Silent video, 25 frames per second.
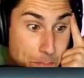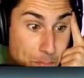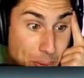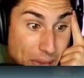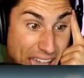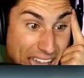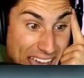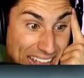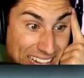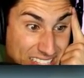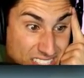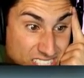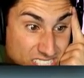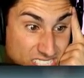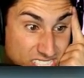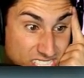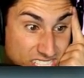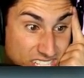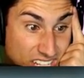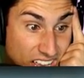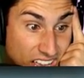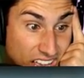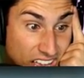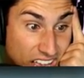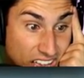
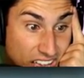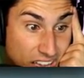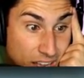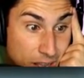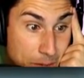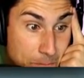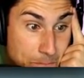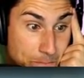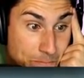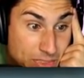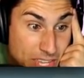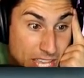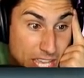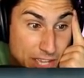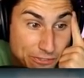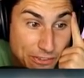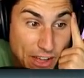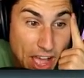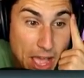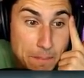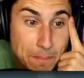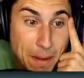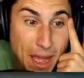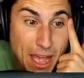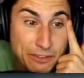pets, if
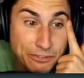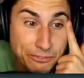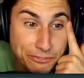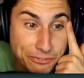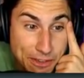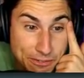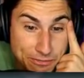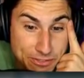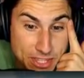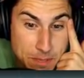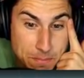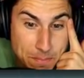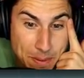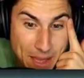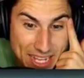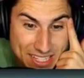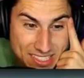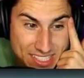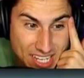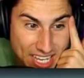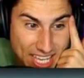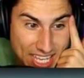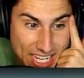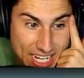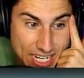I buy 50
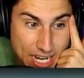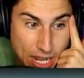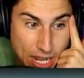pets, I get